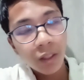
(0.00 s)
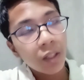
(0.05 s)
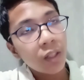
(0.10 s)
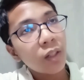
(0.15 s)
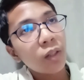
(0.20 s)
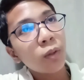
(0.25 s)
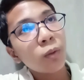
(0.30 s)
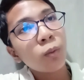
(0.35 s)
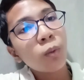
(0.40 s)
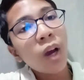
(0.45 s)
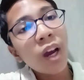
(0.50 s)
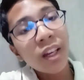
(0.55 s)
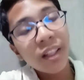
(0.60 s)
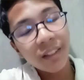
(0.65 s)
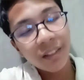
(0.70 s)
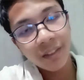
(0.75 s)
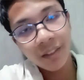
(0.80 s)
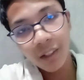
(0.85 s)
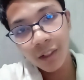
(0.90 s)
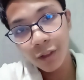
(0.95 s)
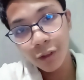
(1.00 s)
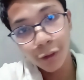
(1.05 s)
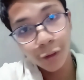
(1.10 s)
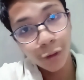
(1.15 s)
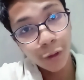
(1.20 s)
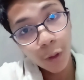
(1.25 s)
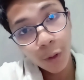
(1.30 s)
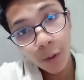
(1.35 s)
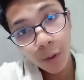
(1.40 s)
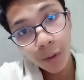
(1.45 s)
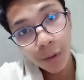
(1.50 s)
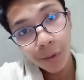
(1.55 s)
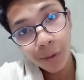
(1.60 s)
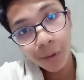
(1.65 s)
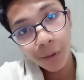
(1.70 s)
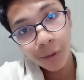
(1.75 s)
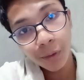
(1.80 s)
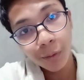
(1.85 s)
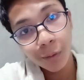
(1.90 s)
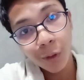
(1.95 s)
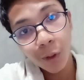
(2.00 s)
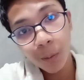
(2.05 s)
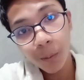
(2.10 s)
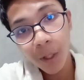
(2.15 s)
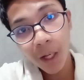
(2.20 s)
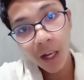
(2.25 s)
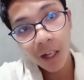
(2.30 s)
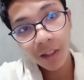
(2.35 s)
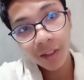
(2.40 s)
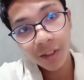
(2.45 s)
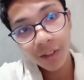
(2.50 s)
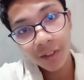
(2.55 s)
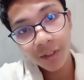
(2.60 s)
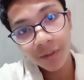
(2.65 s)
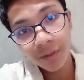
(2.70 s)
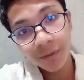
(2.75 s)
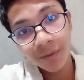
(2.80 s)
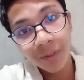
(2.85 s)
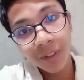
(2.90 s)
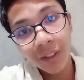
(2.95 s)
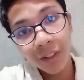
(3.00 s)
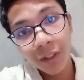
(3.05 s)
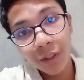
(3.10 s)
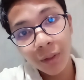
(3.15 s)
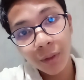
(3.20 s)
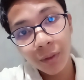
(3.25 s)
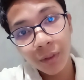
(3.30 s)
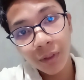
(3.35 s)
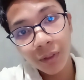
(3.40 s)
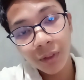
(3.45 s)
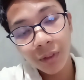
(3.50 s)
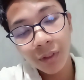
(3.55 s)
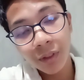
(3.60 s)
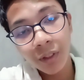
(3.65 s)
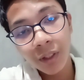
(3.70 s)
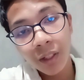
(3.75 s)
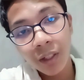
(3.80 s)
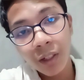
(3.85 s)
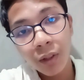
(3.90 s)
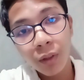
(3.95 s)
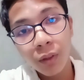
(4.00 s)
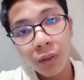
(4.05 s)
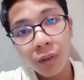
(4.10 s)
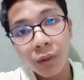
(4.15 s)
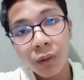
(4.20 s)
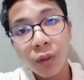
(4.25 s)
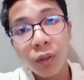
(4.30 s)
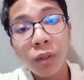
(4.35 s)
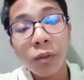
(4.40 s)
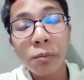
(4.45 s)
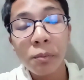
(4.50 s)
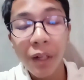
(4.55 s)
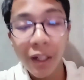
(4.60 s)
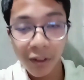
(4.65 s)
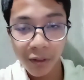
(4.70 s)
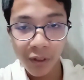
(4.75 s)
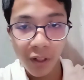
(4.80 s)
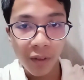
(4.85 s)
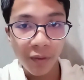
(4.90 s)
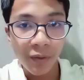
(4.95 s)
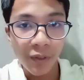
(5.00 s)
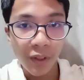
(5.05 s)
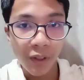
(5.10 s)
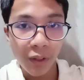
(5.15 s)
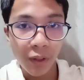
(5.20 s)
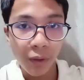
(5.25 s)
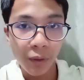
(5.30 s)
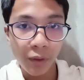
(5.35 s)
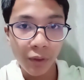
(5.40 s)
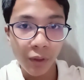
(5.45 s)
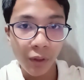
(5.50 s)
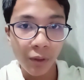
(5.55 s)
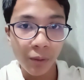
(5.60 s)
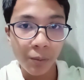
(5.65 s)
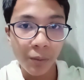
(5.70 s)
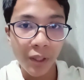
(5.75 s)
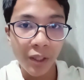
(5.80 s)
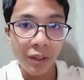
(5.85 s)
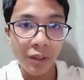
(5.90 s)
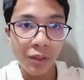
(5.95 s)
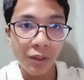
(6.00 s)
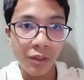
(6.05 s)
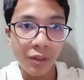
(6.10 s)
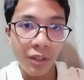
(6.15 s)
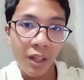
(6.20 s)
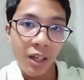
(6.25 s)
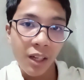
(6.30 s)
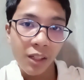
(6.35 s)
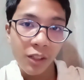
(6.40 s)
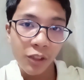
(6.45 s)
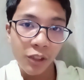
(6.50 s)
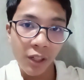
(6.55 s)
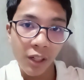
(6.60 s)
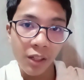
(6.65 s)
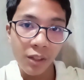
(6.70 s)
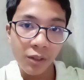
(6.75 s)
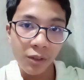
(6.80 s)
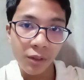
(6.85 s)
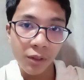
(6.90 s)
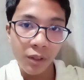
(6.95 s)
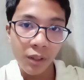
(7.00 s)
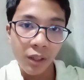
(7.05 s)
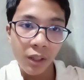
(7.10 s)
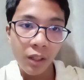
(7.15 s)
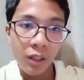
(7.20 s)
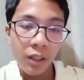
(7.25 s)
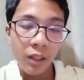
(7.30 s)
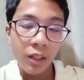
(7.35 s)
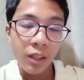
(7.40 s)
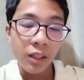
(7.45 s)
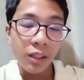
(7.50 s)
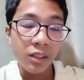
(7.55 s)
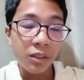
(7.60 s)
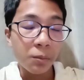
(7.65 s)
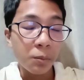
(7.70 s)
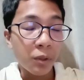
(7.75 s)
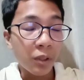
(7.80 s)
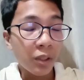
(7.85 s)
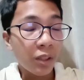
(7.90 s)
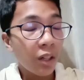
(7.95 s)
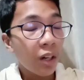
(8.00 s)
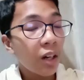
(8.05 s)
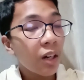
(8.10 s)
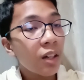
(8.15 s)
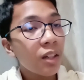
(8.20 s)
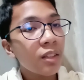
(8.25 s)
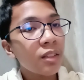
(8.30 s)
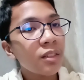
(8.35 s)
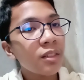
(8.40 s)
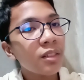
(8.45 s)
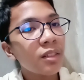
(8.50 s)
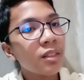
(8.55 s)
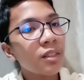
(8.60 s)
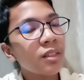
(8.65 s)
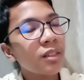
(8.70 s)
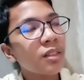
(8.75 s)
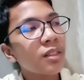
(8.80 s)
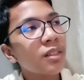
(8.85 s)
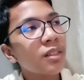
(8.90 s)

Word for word: why is there no Roblox videos or Minecraft videos on my channel? It's because